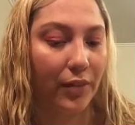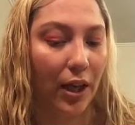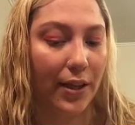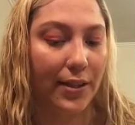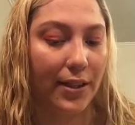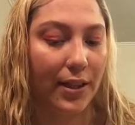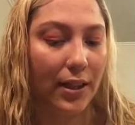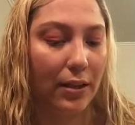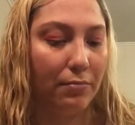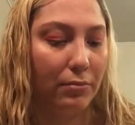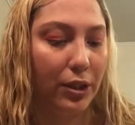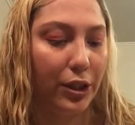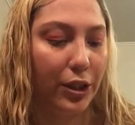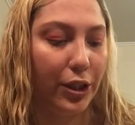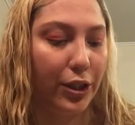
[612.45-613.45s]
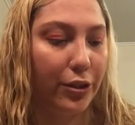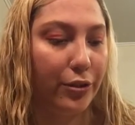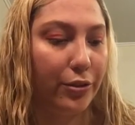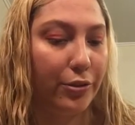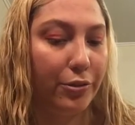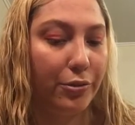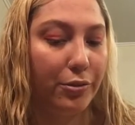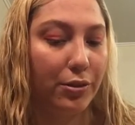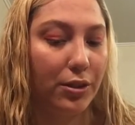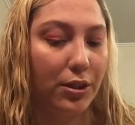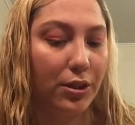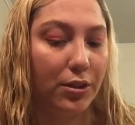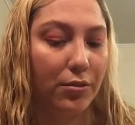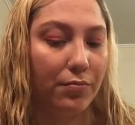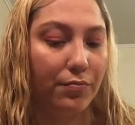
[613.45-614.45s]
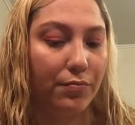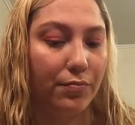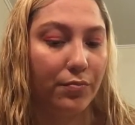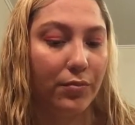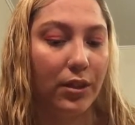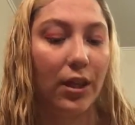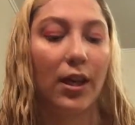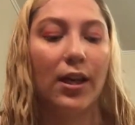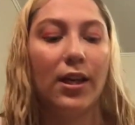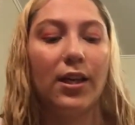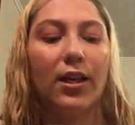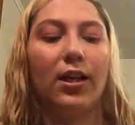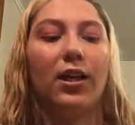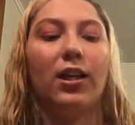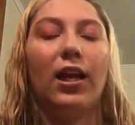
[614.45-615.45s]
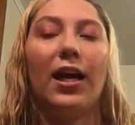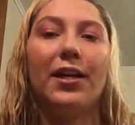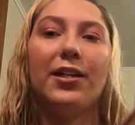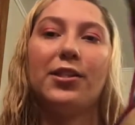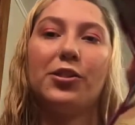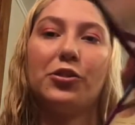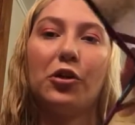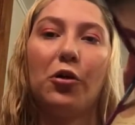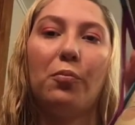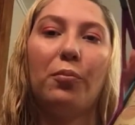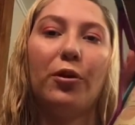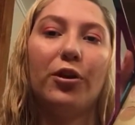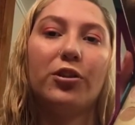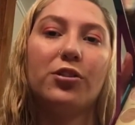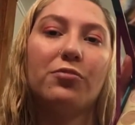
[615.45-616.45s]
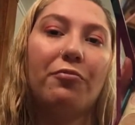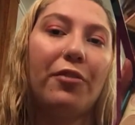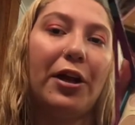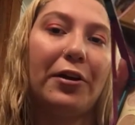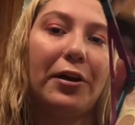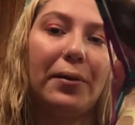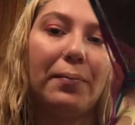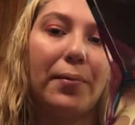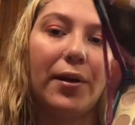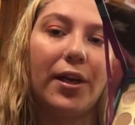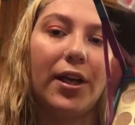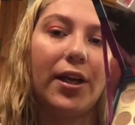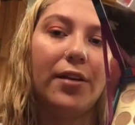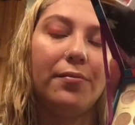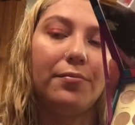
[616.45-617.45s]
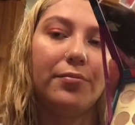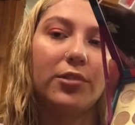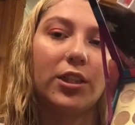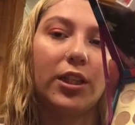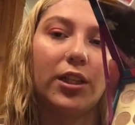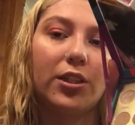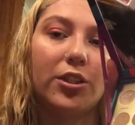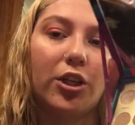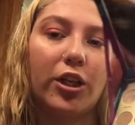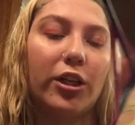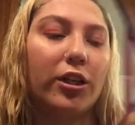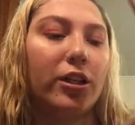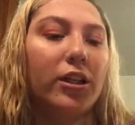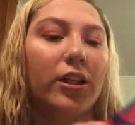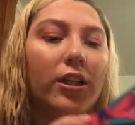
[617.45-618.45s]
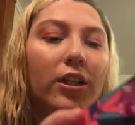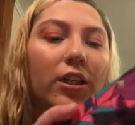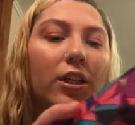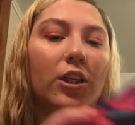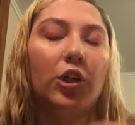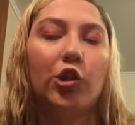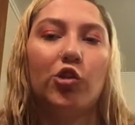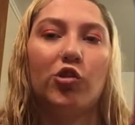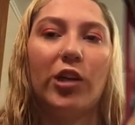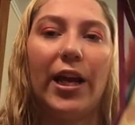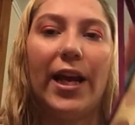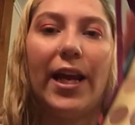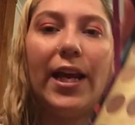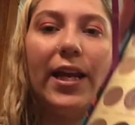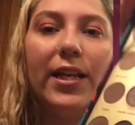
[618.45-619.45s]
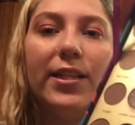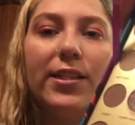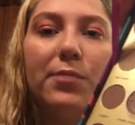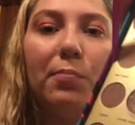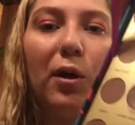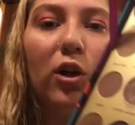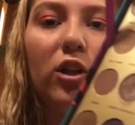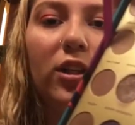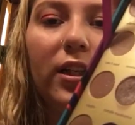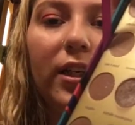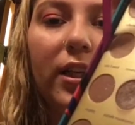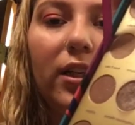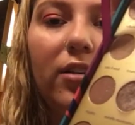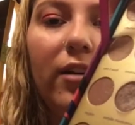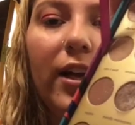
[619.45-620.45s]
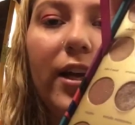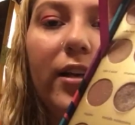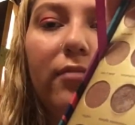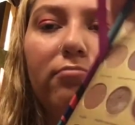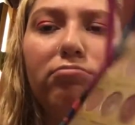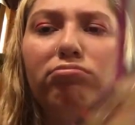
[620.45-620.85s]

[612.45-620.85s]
I think I'm going to use Kaleidoscope. Looks very pretty. It's like a dark gray, sparkly gray.